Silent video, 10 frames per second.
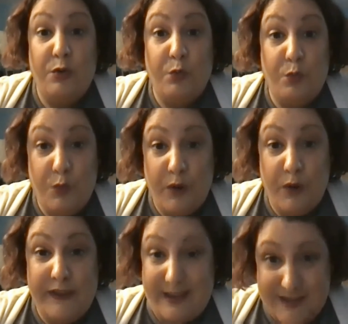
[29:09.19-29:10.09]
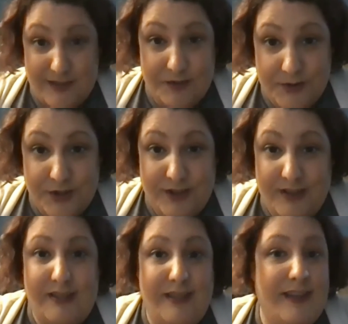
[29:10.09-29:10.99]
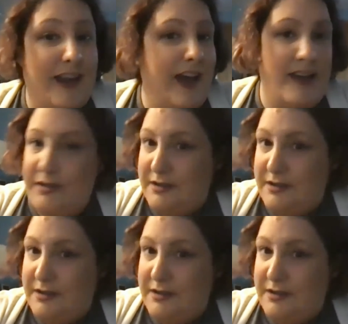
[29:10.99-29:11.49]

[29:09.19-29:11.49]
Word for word: with that solution, not